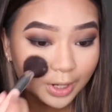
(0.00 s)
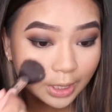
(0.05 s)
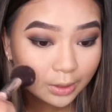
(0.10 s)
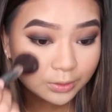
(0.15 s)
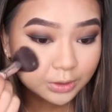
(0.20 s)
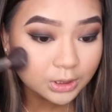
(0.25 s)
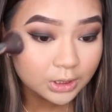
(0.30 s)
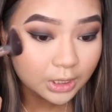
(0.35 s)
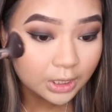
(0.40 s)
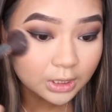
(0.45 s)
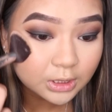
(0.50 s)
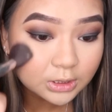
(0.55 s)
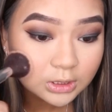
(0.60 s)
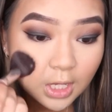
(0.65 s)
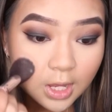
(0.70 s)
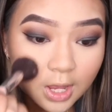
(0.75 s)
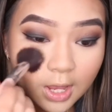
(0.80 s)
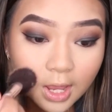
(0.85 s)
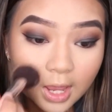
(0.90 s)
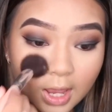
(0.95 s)
downstairs
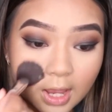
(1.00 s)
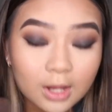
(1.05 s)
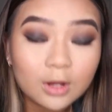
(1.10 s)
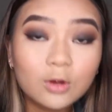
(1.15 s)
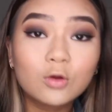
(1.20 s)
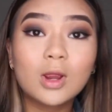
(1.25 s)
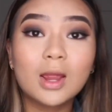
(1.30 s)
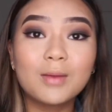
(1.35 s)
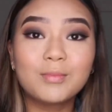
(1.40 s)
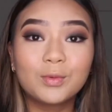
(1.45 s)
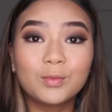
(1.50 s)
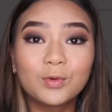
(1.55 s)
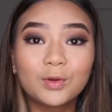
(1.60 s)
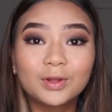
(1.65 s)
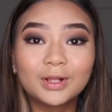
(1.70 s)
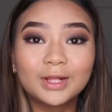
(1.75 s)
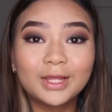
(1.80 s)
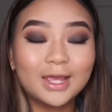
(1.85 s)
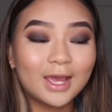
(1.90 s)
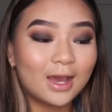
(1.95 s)
and grab him
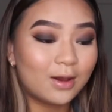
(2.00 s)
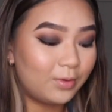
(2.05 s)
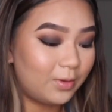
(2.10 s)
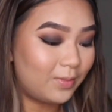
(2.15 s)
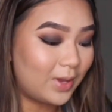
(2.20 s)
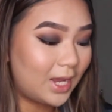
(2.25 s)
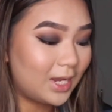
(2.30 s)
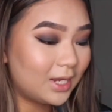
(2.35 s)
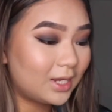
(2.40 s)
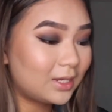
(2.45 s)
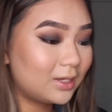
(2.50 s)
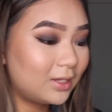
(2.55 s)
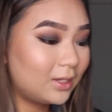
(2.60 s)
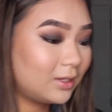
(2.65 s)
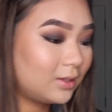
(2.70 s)
quickly. I'll be back.